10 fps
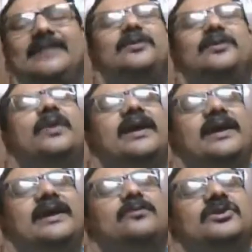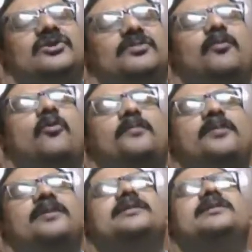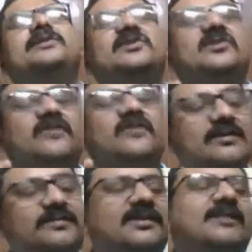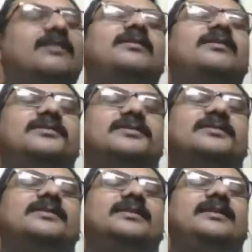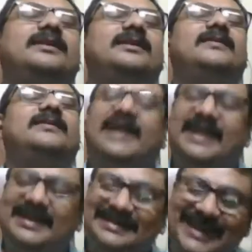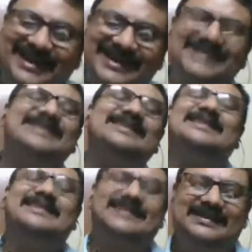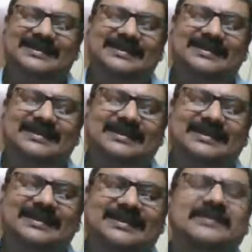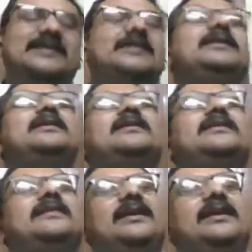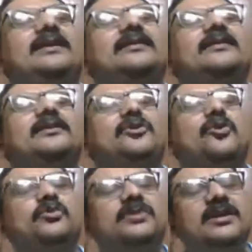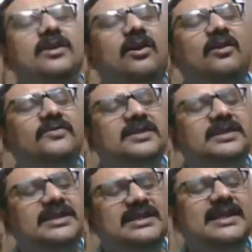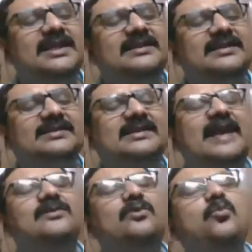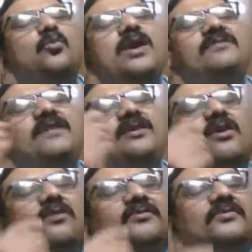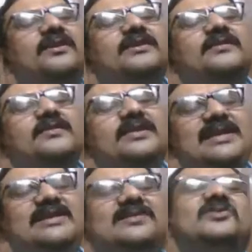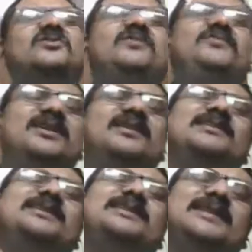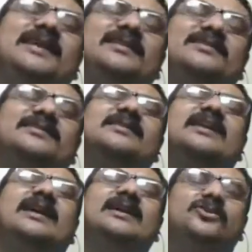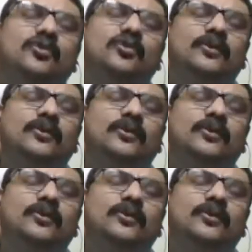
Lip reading: way in which Pope describes the cards, the exactness, the noting of the details, and the weaving of these trivial details into